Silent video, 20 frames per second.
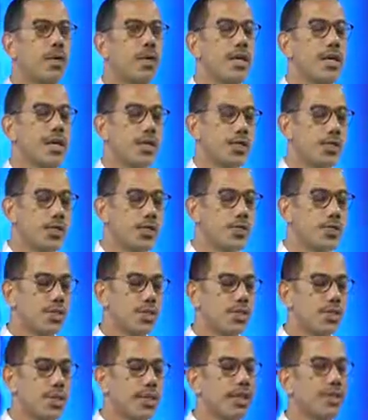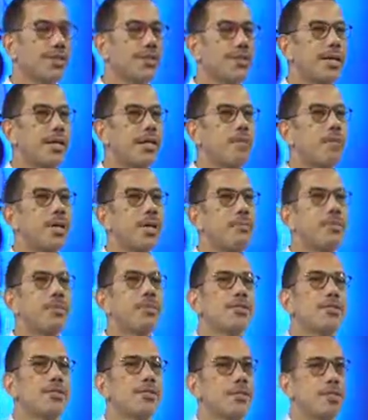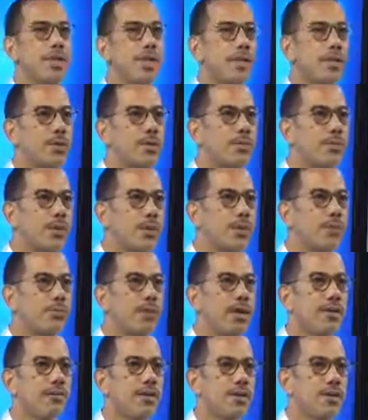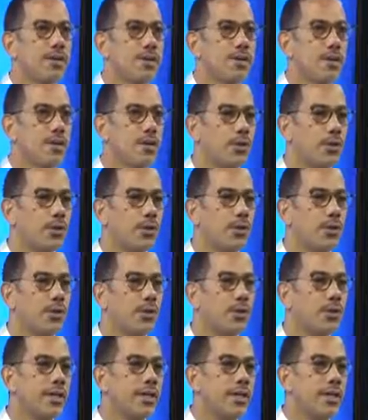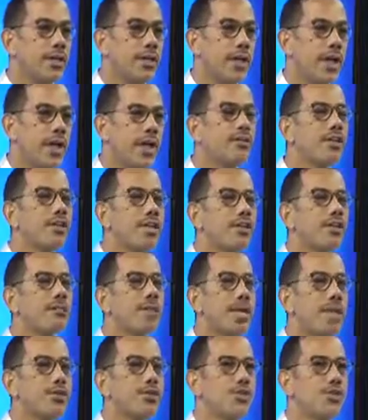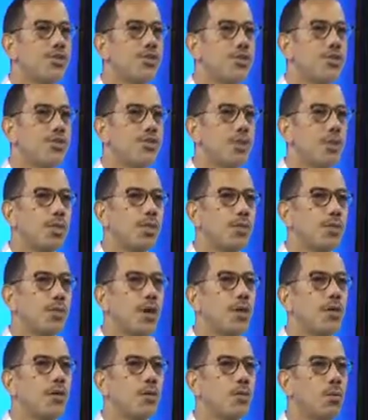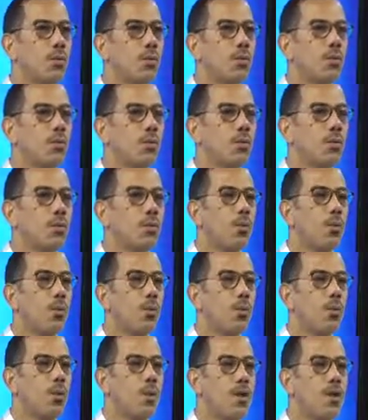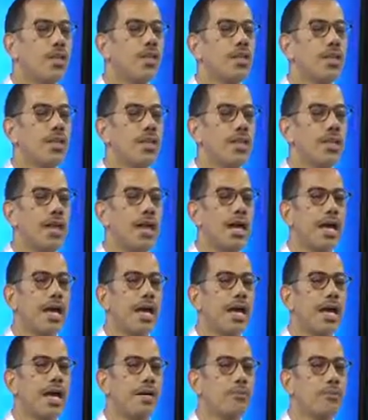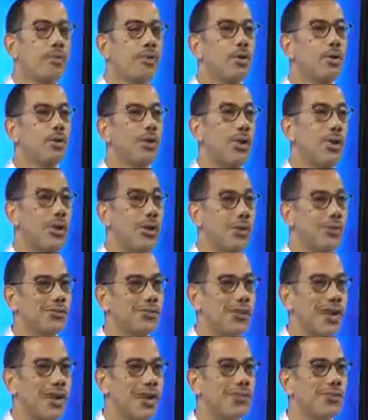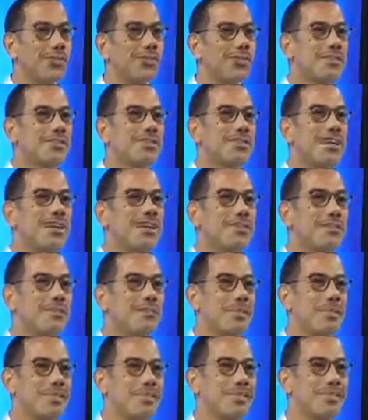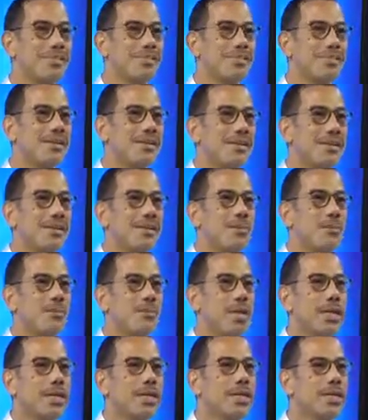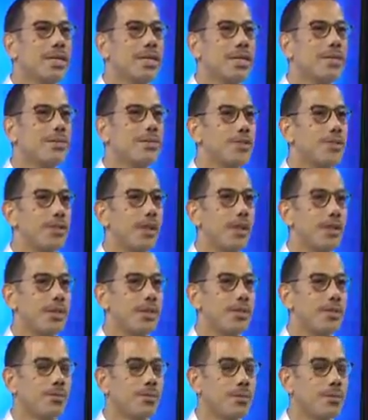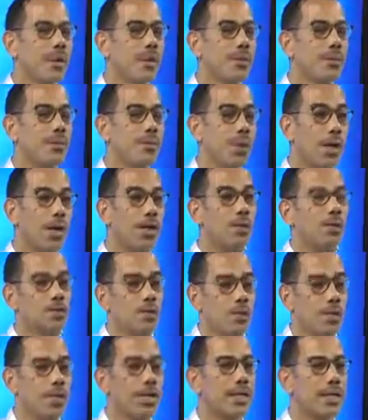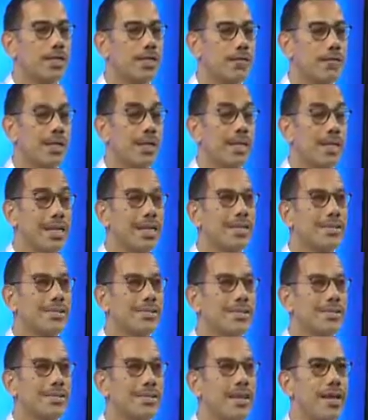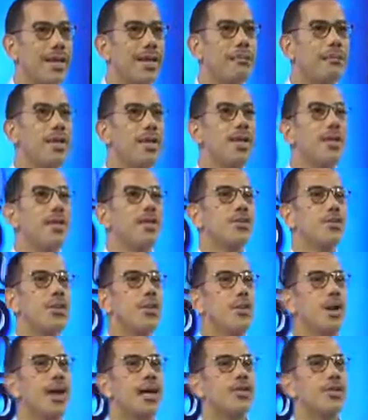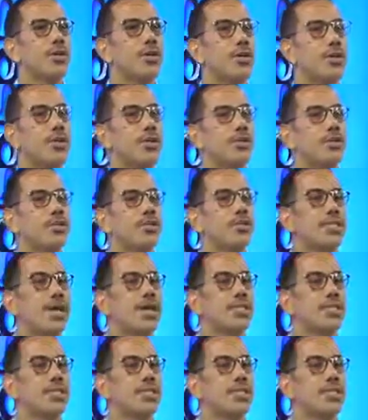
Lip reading: It's interesting. I started my business when I was 25 years old, and everything you mentioned was what were the protocols, right, for starting the business and making it into what it was, what it is today. So I totally understand